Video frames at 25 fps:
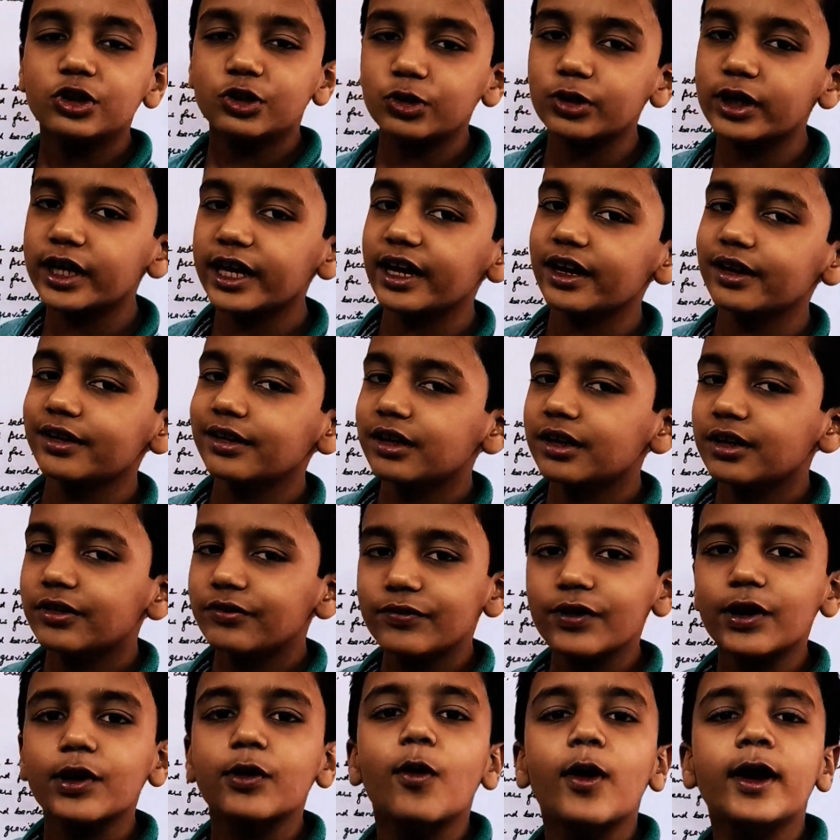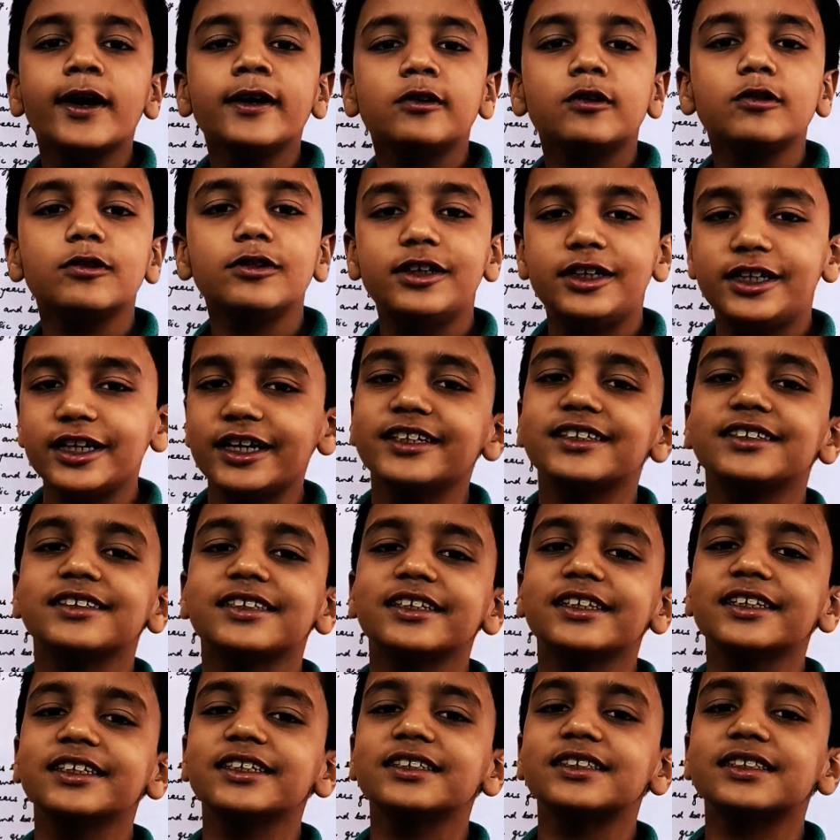Today we are going to
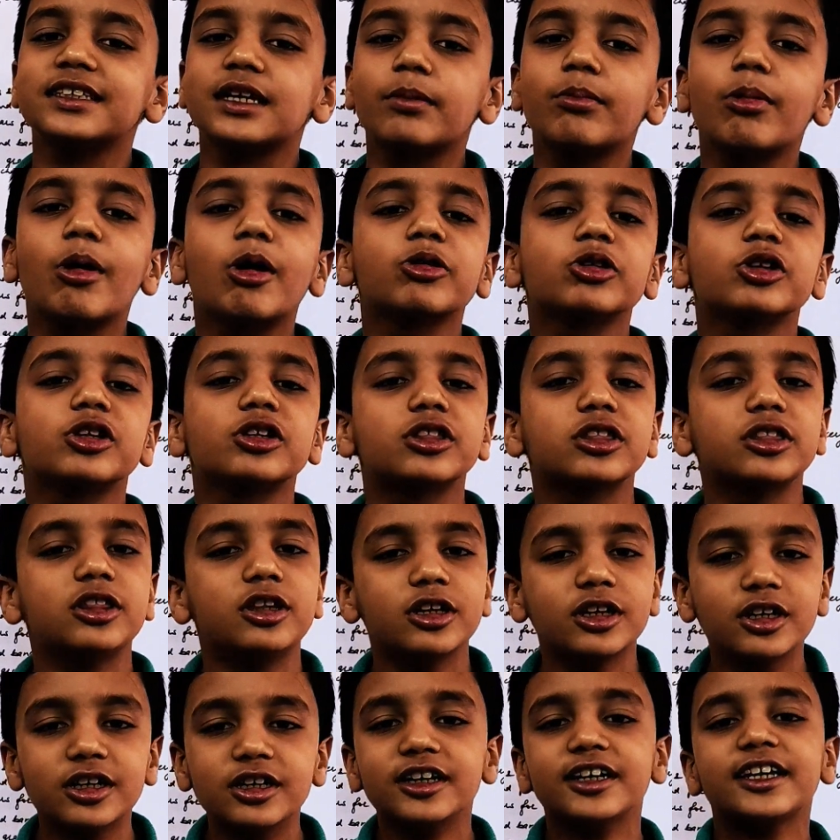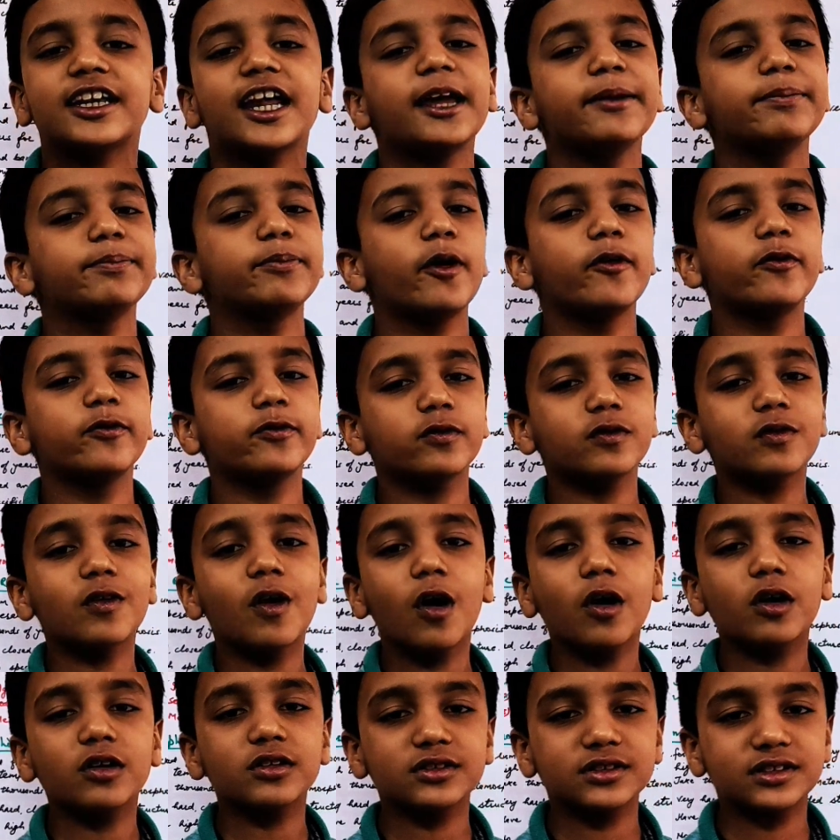discuss about the third type of
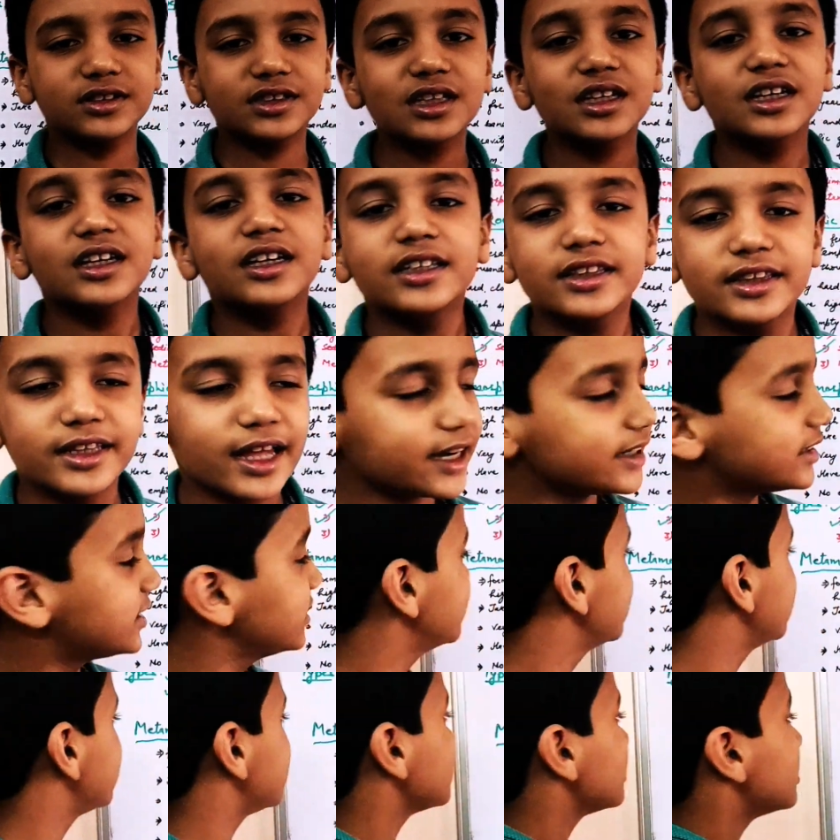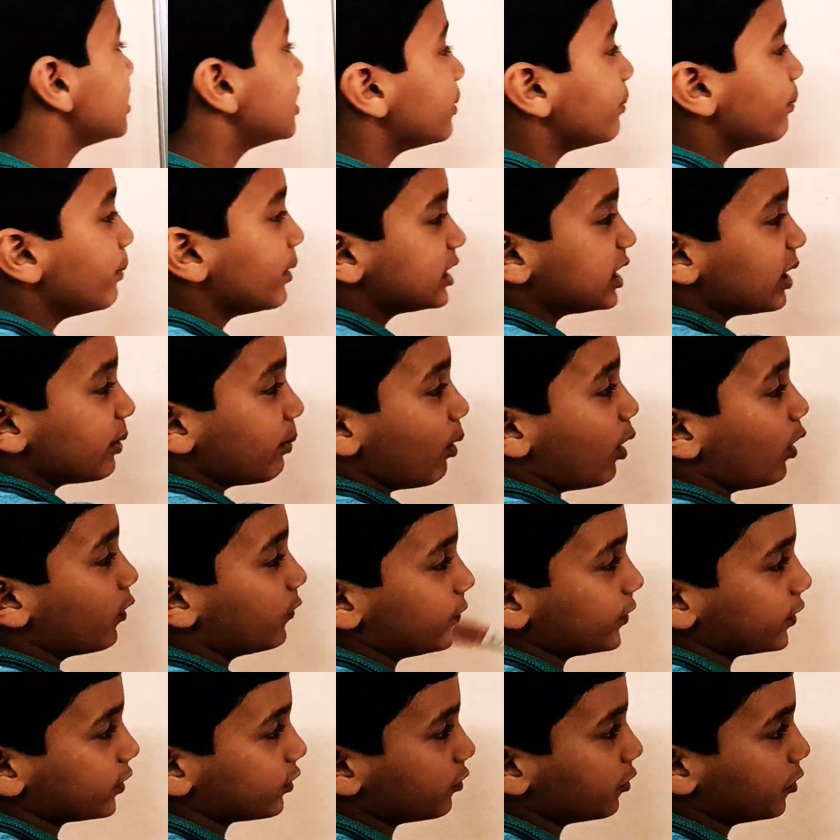rocks, that is
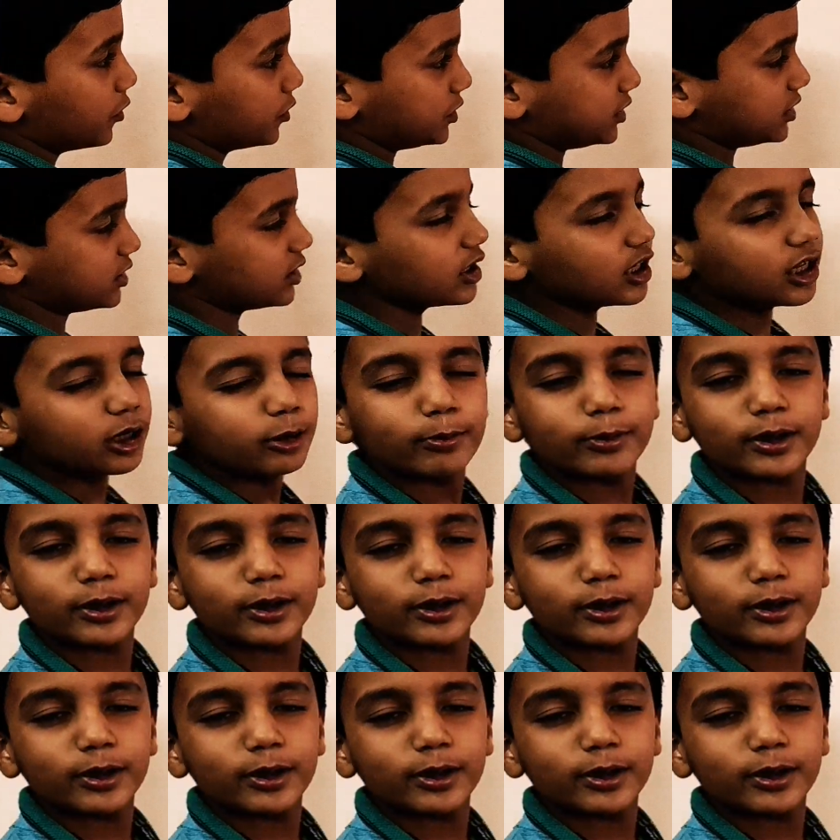metamorphic rocks.